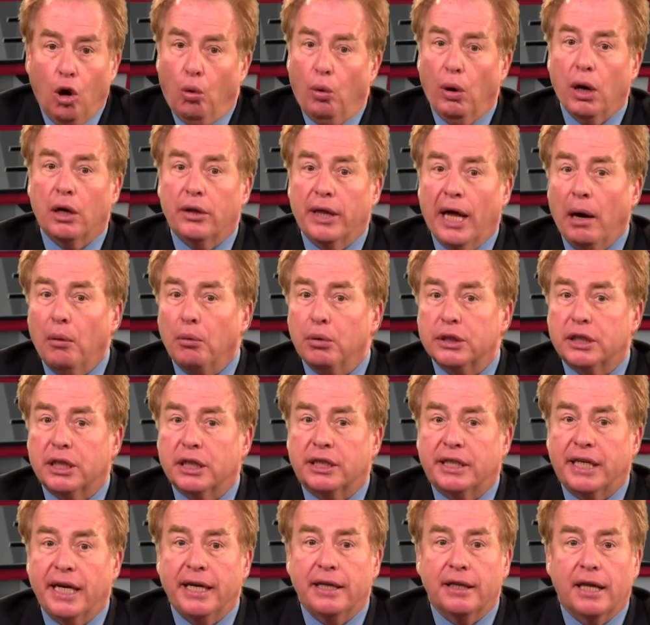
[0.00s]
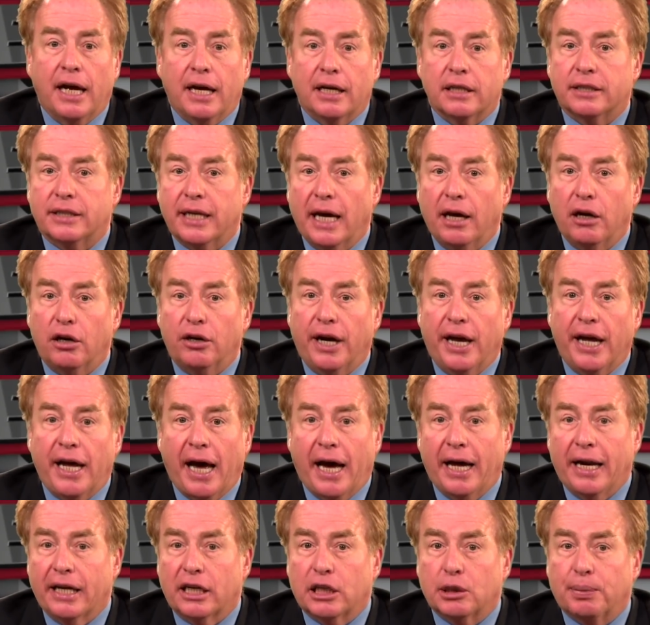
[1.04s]
Well, that was the scene last Saturday
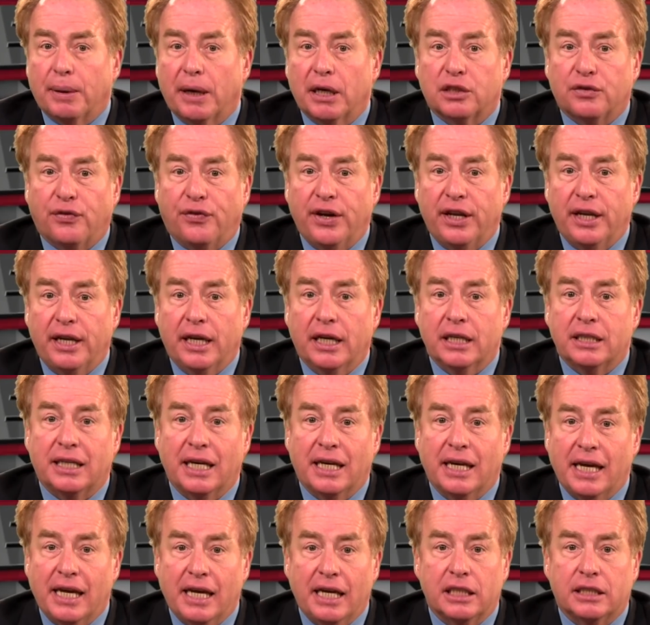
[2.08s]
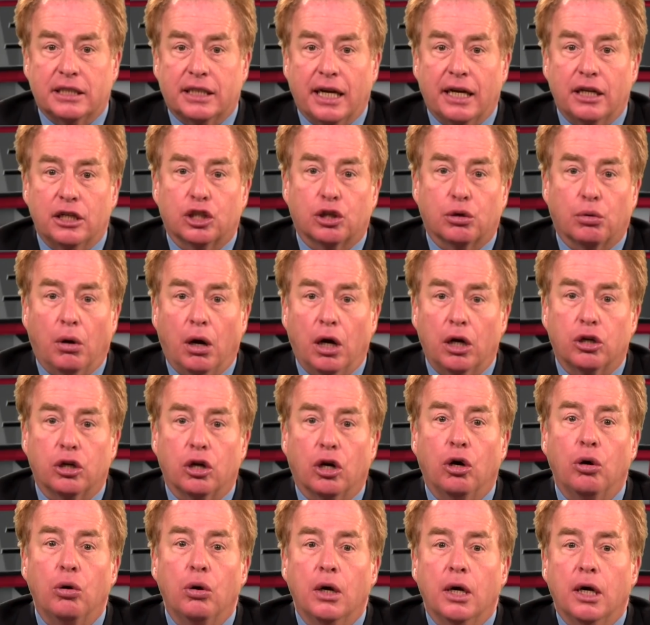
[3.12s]
at Express Fitness in East End,
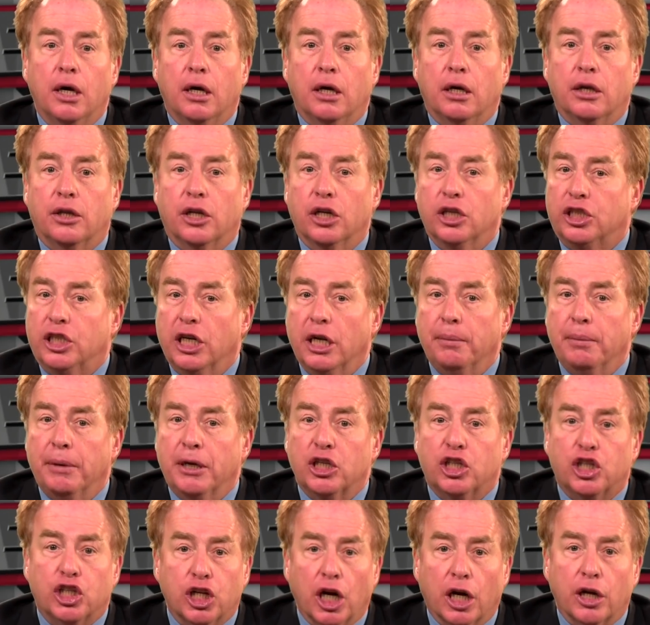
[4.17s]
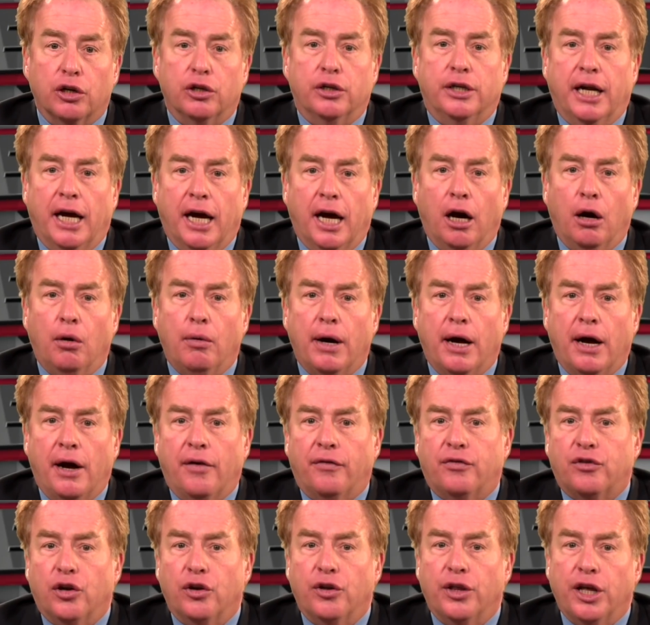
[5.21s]
Toronto. The gym is shuttered now
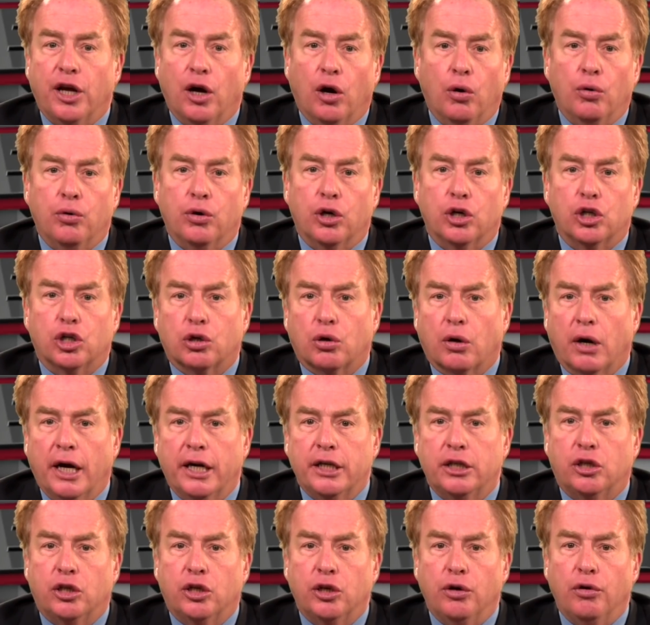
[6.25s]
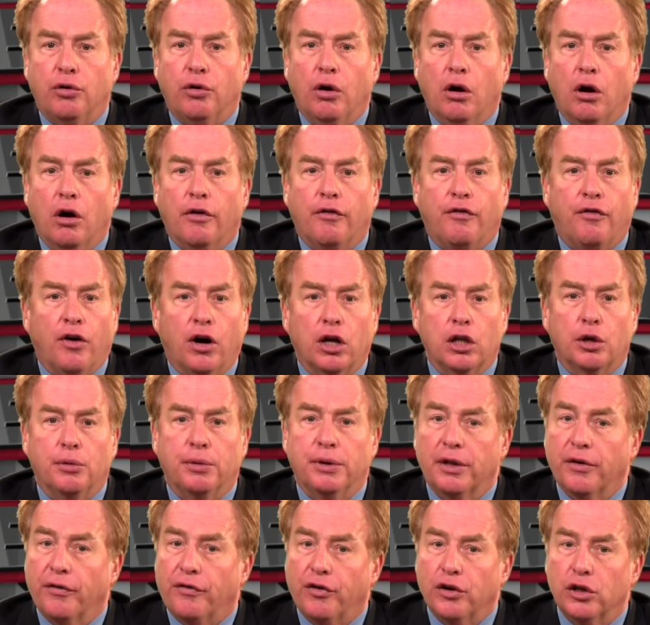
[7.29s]
after the owner tried to follow
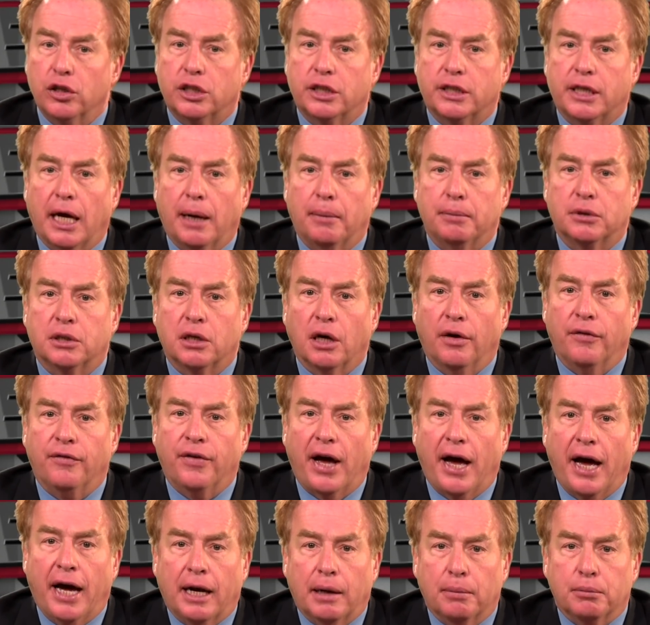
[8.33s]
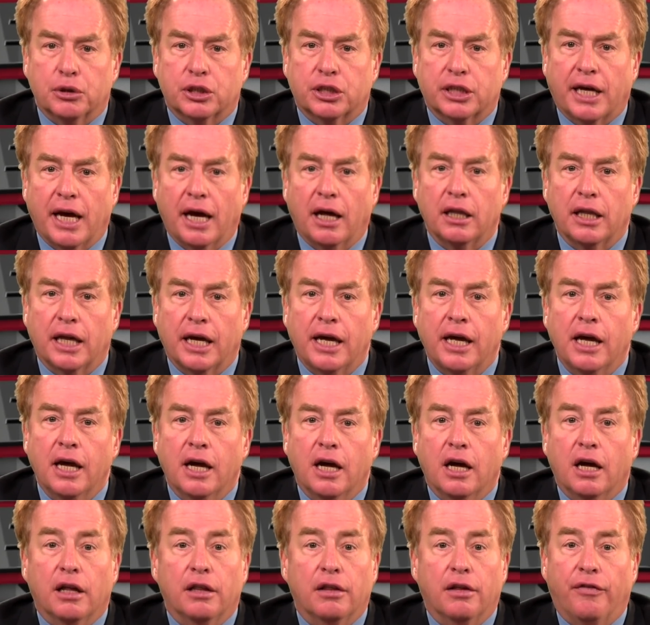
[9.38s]
in the footsteps of Adam Skelly,
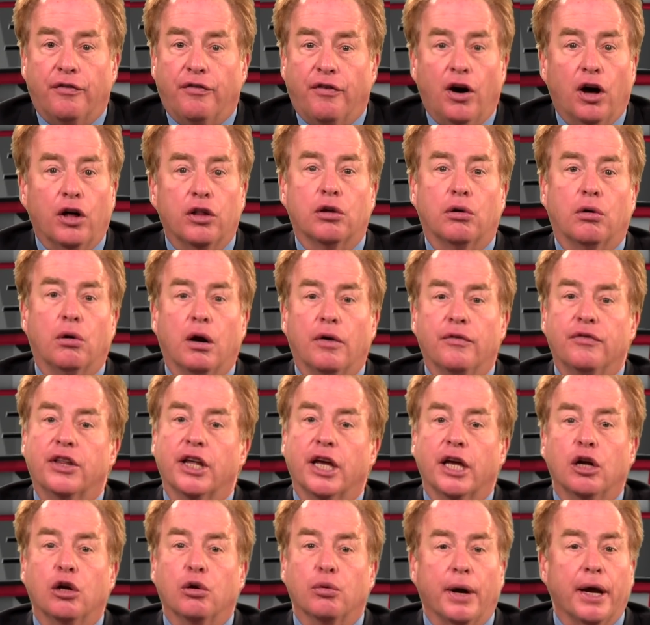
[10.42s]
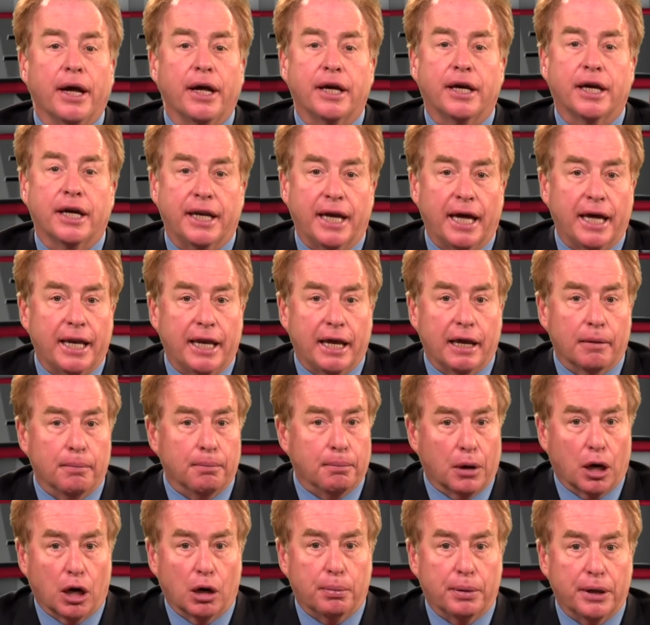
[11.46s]
the father of the Great Canadian
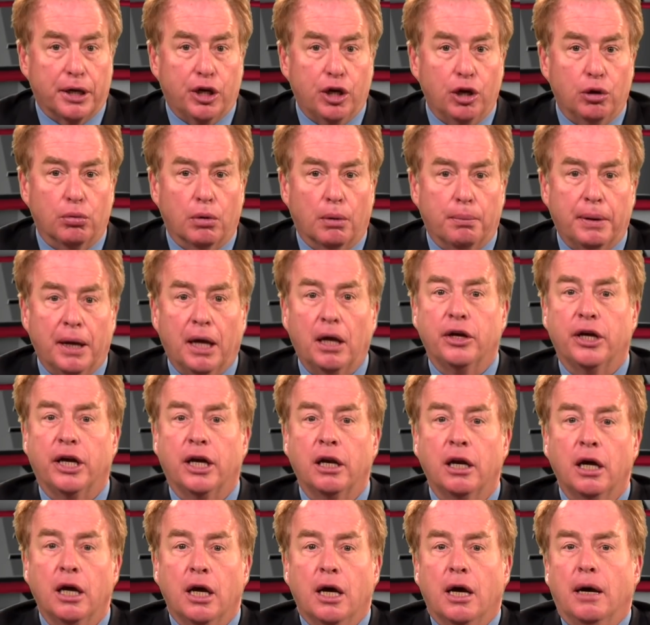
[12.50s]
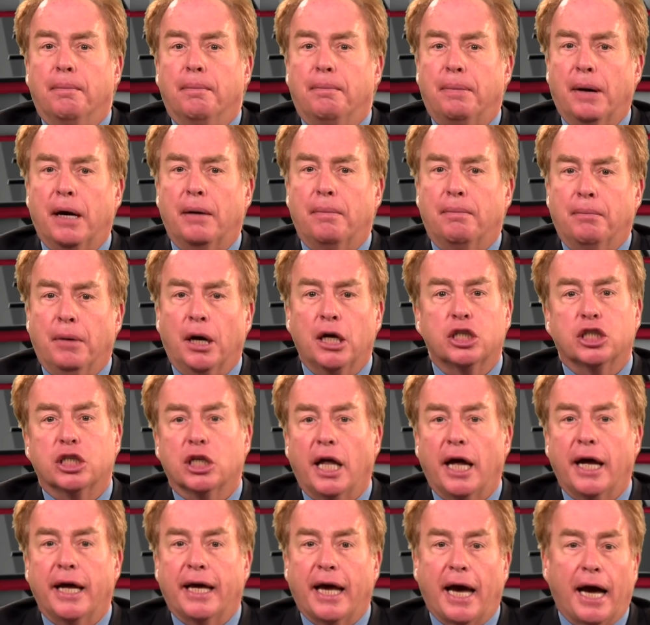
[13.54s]
Barbecue Rebellion. But much
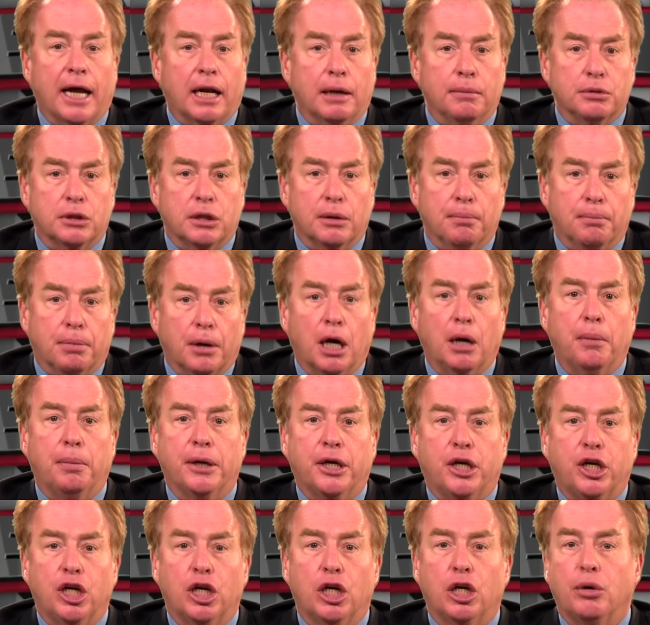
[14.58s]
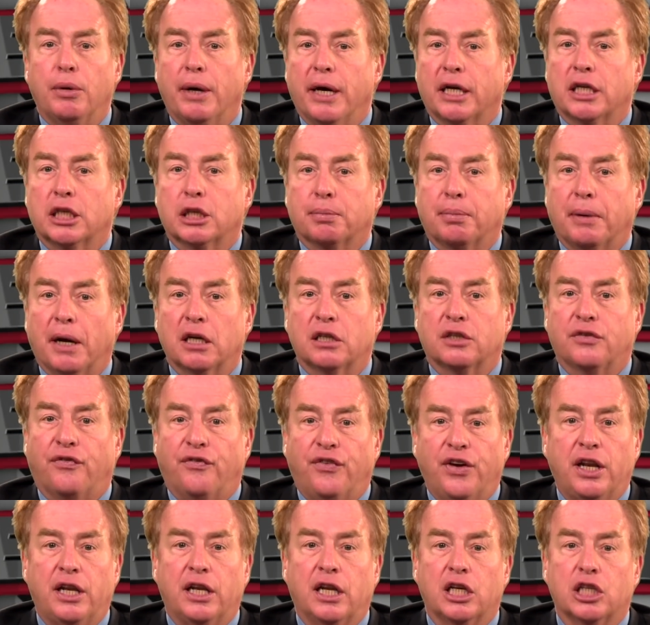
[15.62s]
like Adamson Barbecue, Express
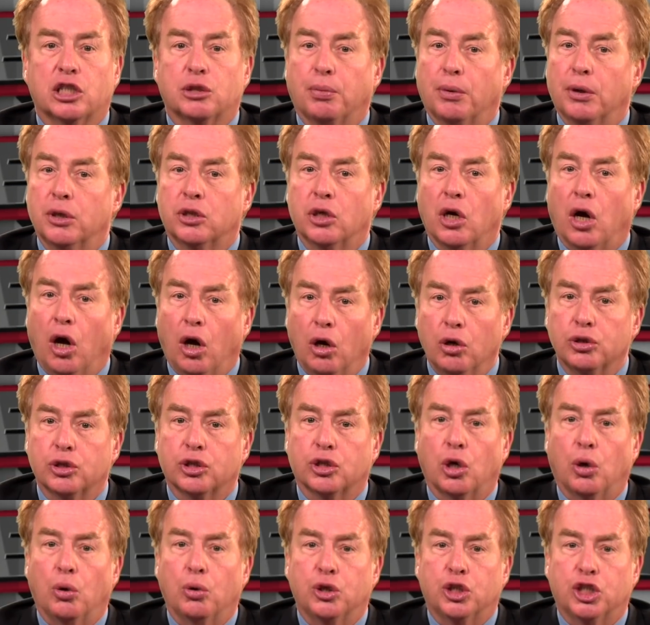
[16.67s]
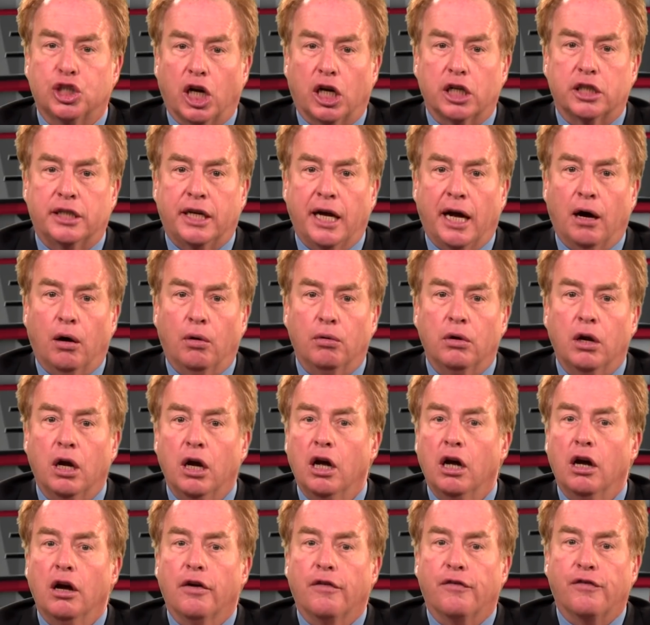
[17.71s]
Fitness was also shut down
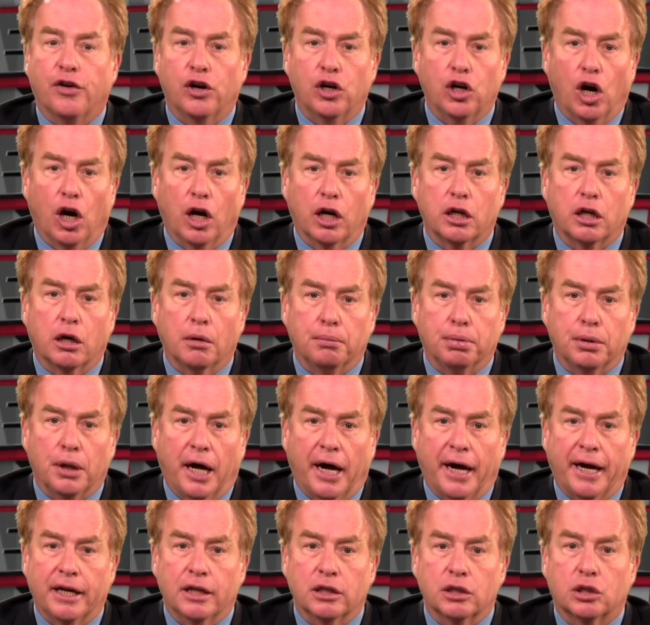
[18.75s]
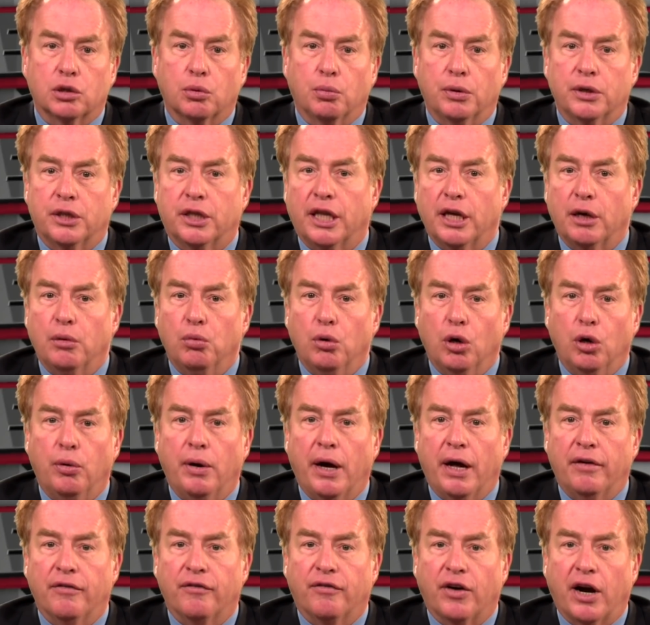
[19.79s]
for non-compliance with the
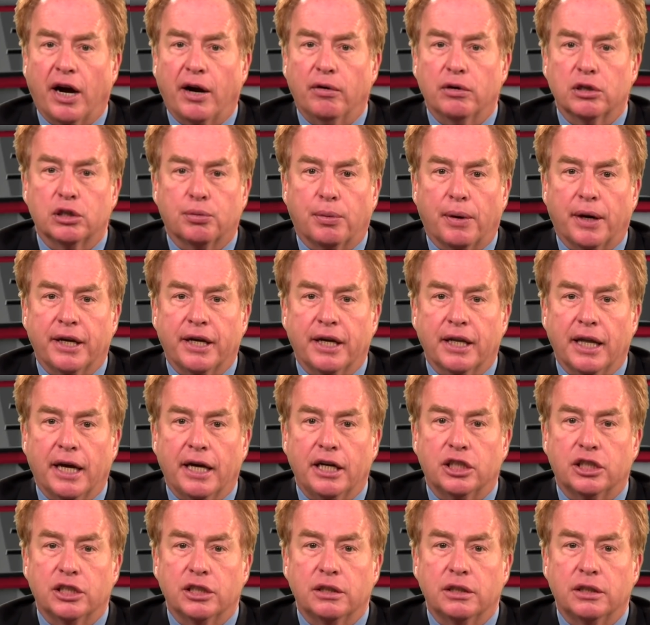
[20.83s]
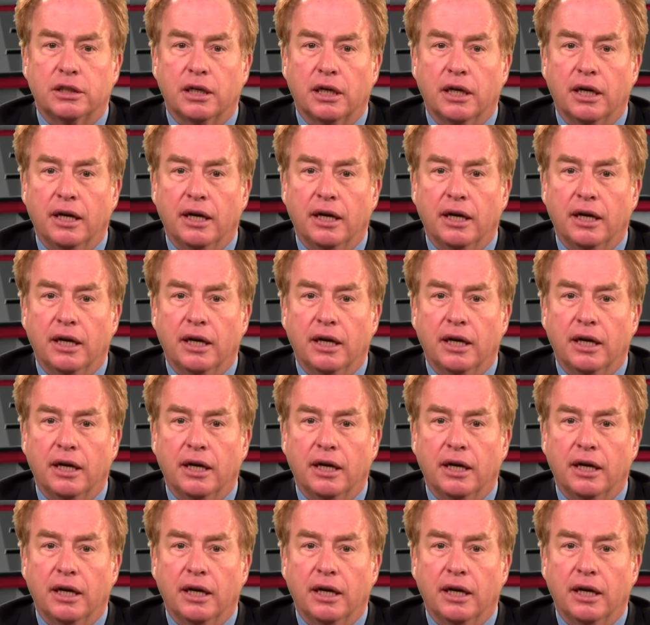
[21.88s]
Wuhan virus regulations.